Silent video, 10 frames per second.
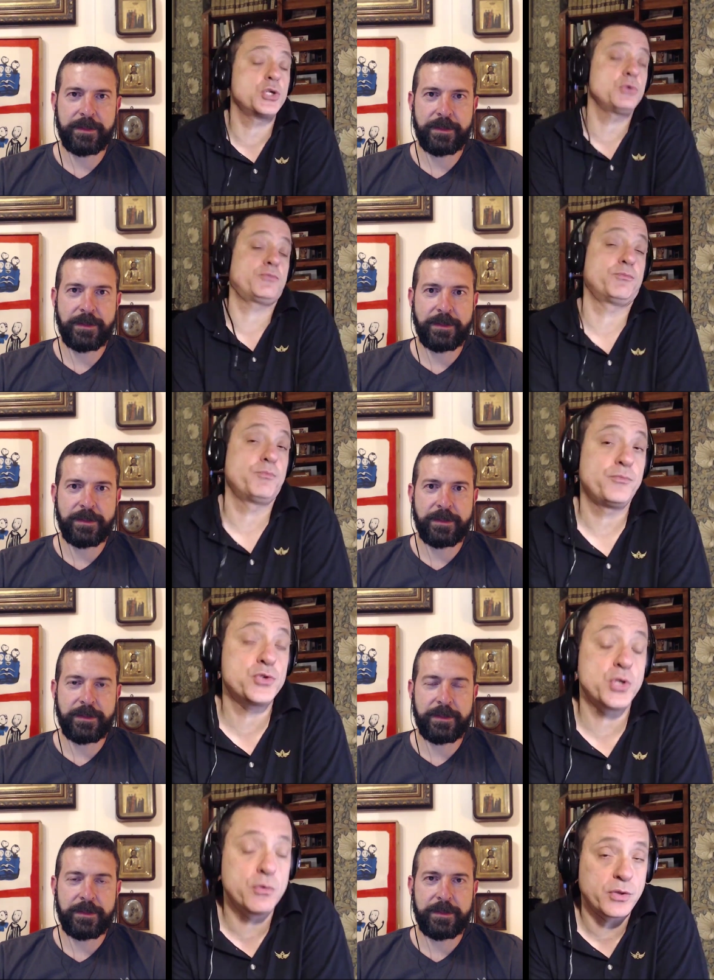Speaker 1: two
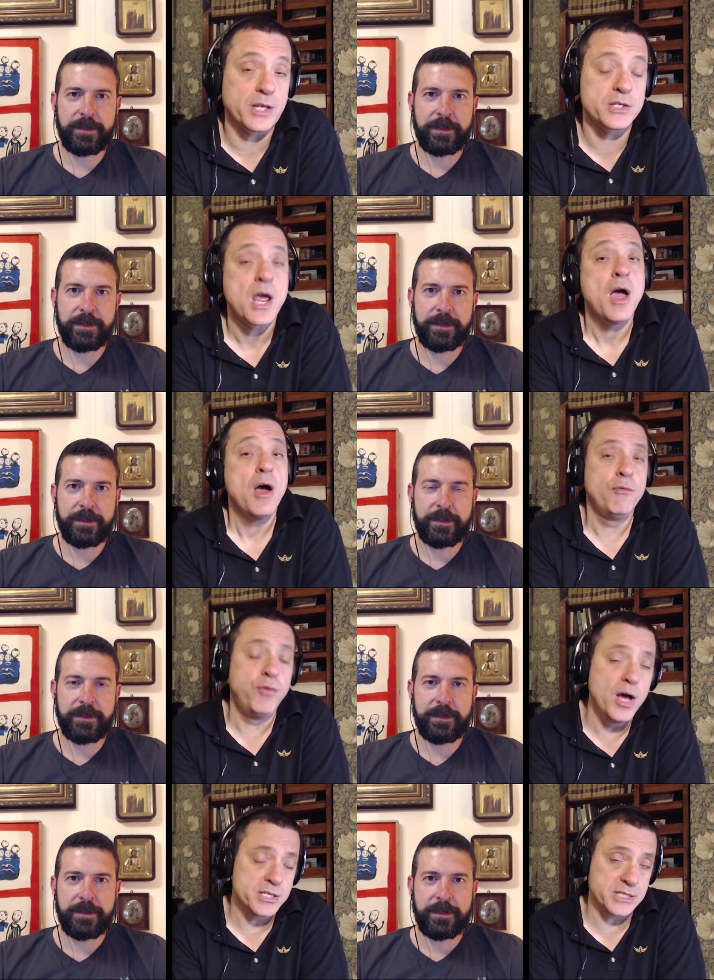two things.
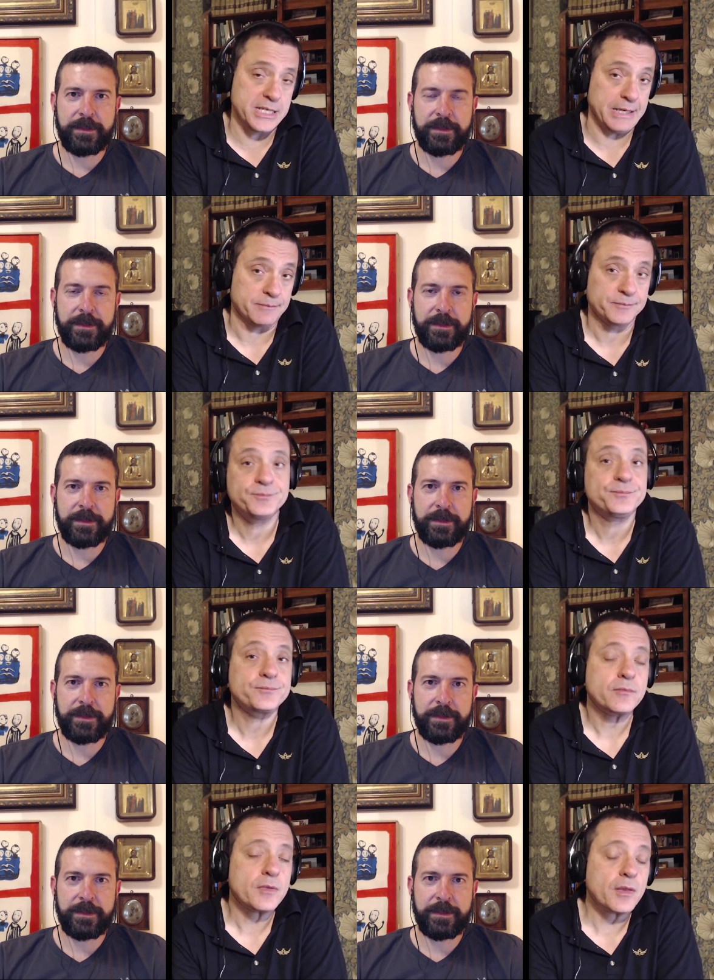Firstly,
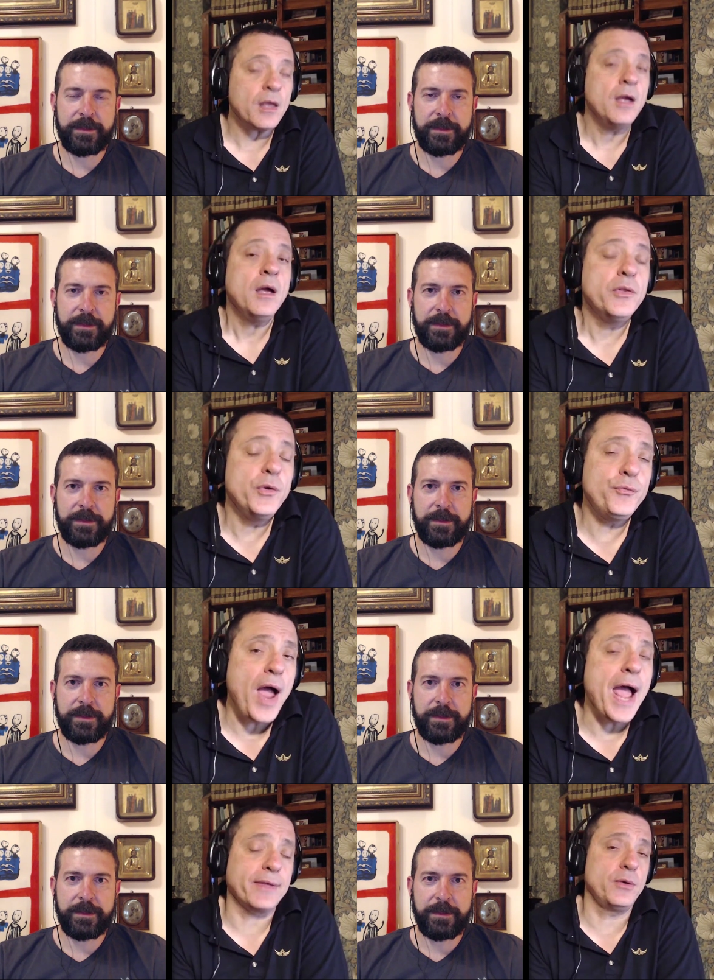the
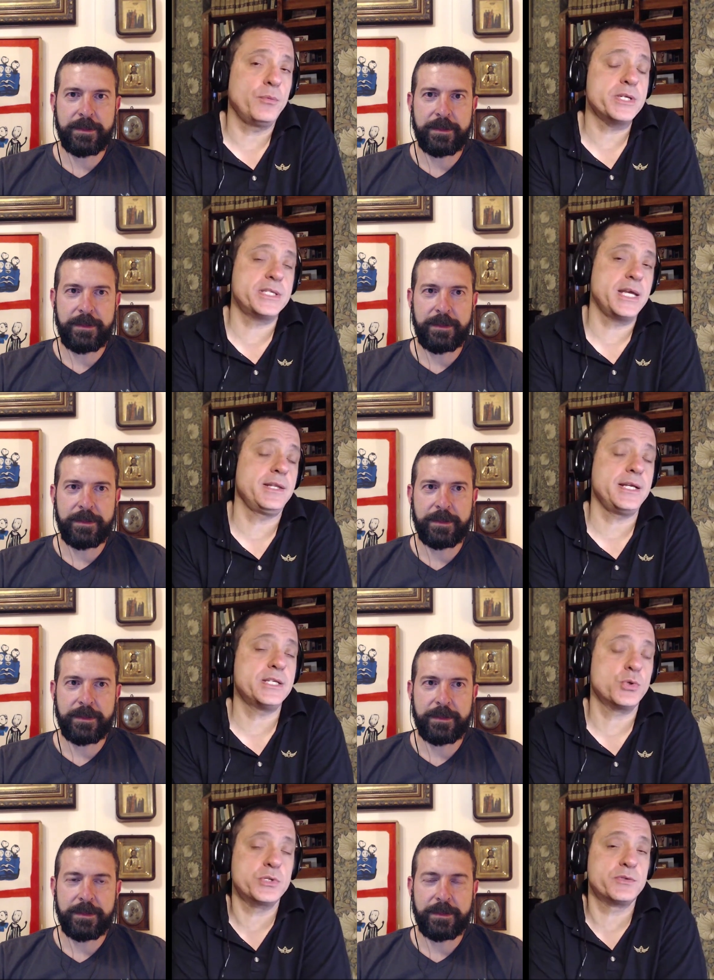fact that we're seeing
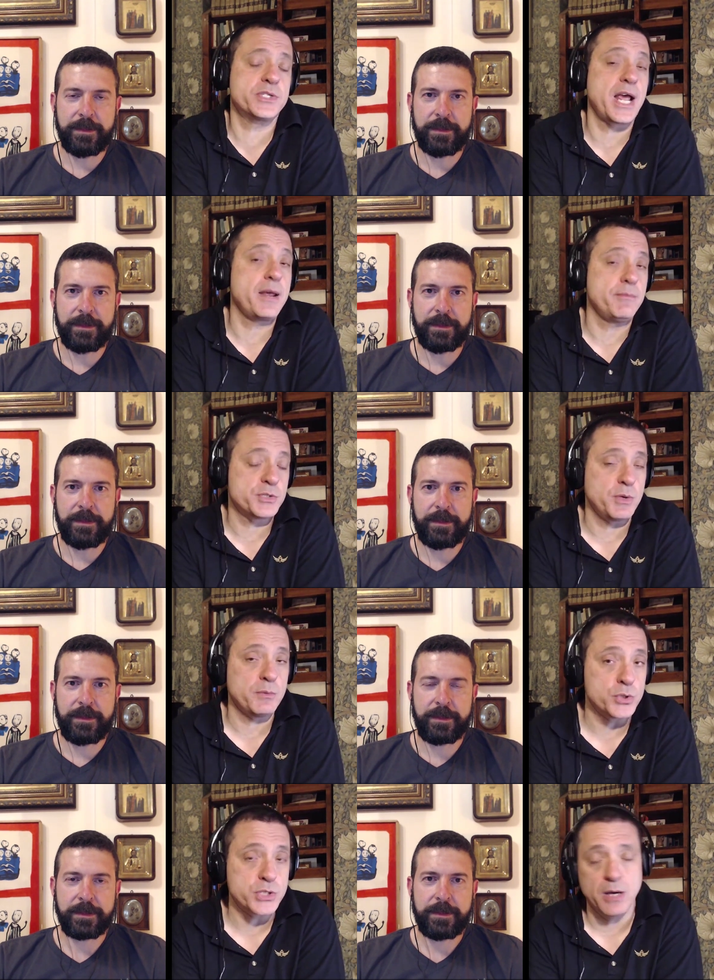these sort of statements
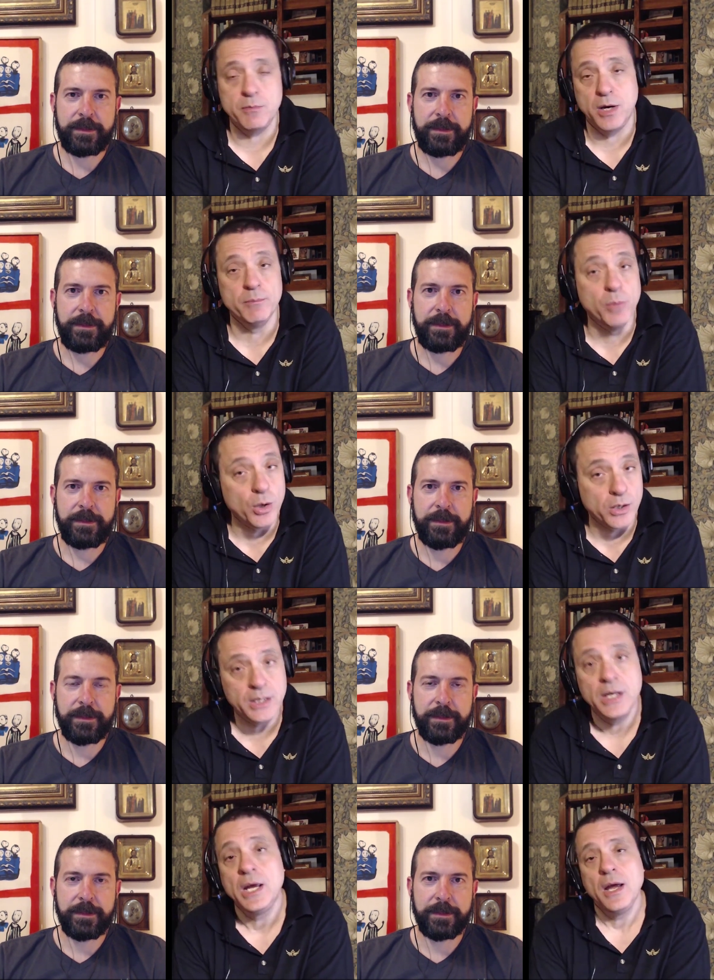being put out by
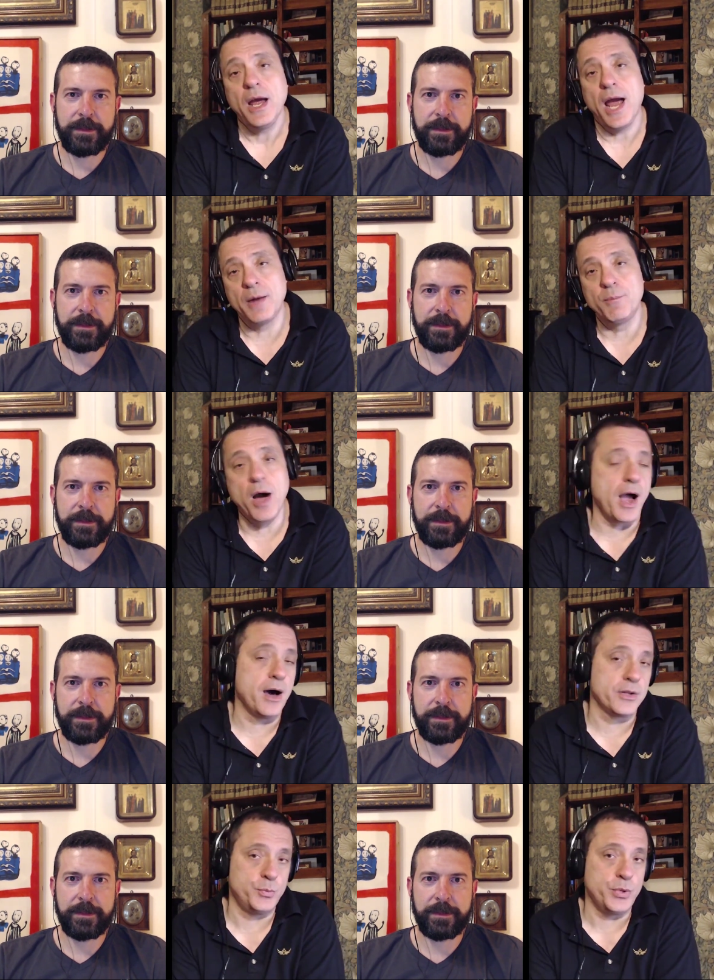Mueller and by
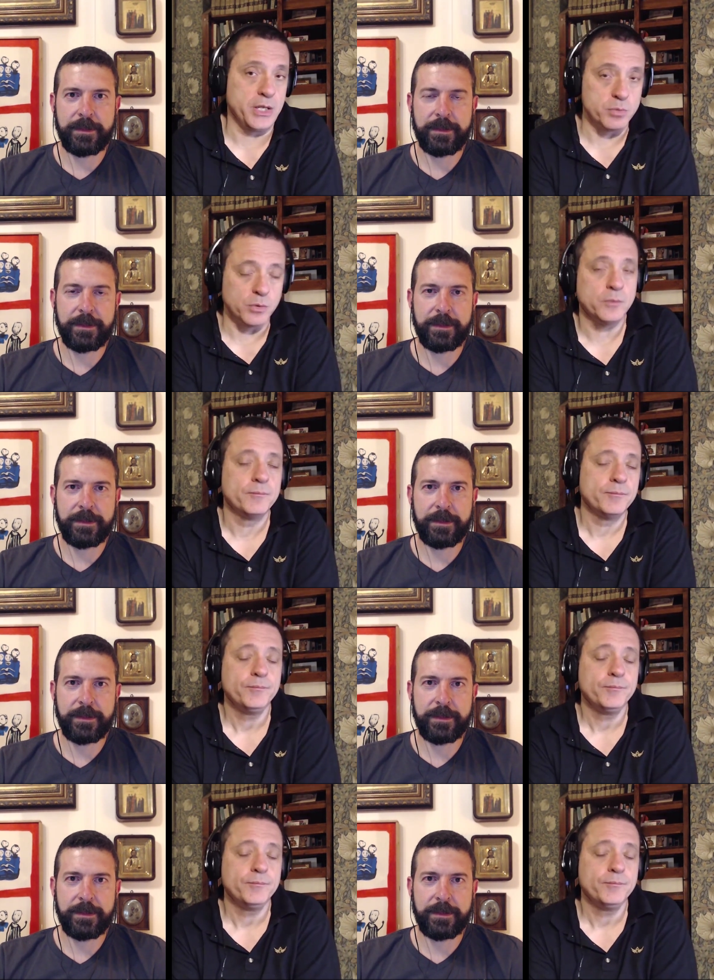other people